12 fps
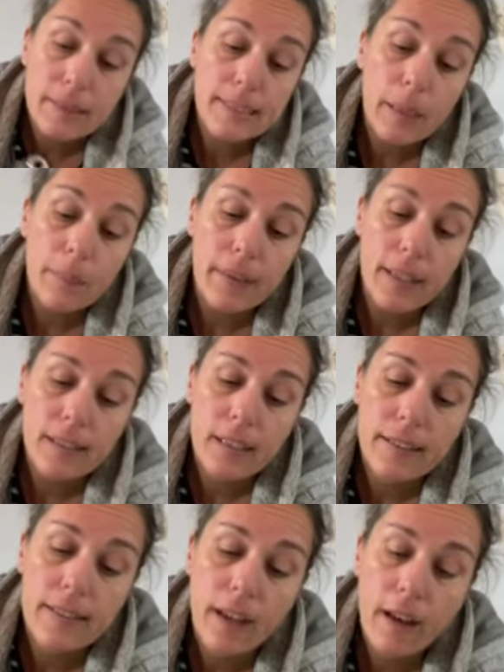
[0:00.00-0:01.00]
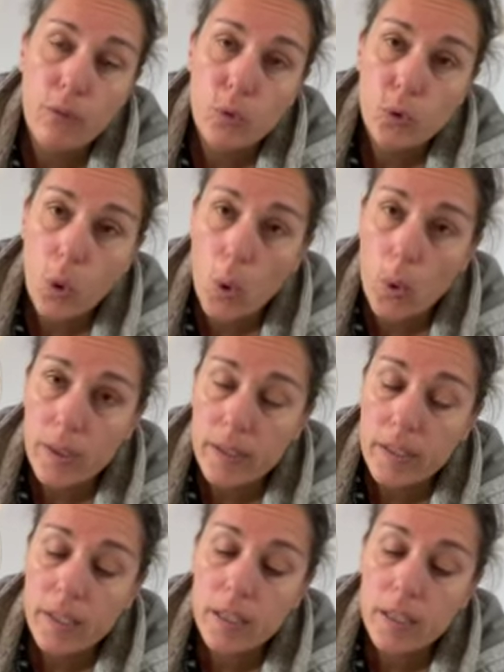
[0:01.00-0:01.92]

same thing, like they have a torque.